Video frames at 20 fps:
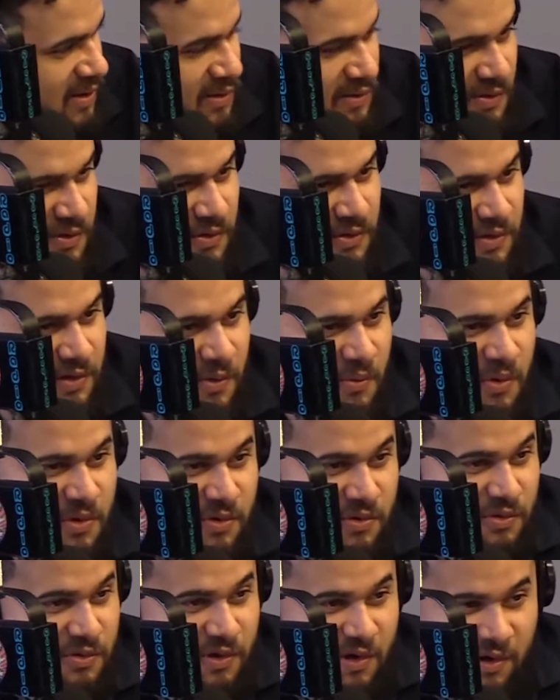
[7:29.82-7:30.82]
else, just like when
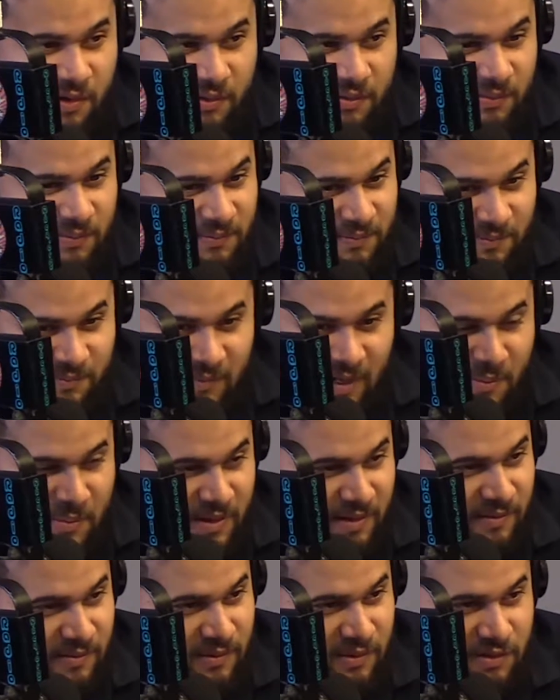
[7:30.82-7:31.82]
you talk, I
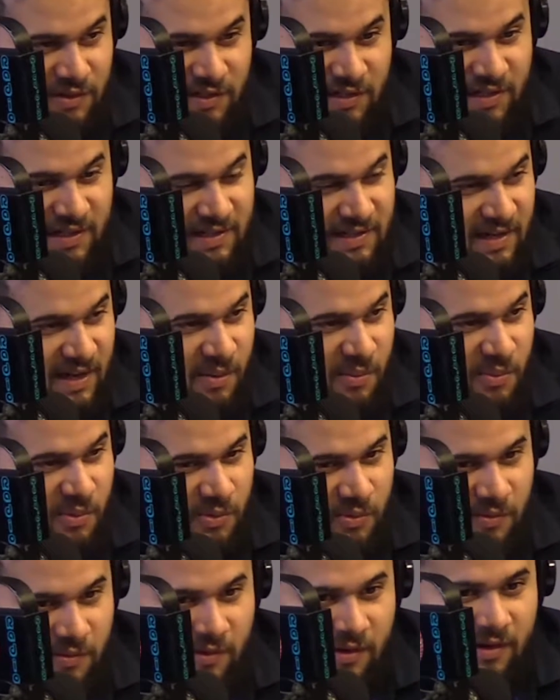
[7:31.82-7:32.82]
mean, just an
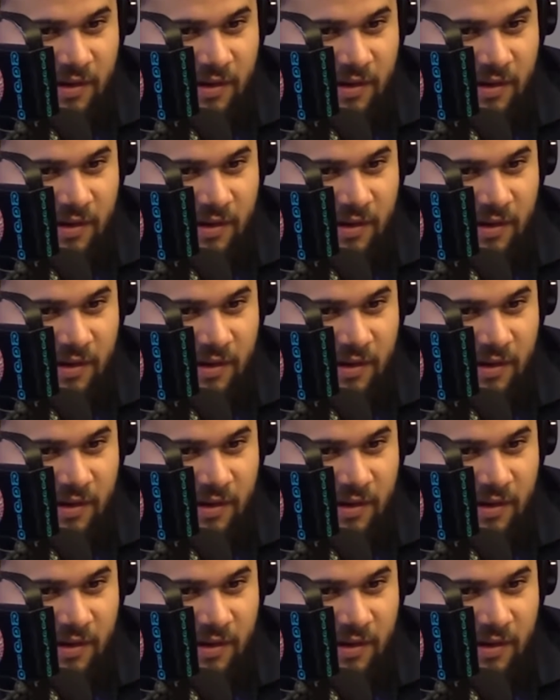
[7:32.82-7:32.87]
example.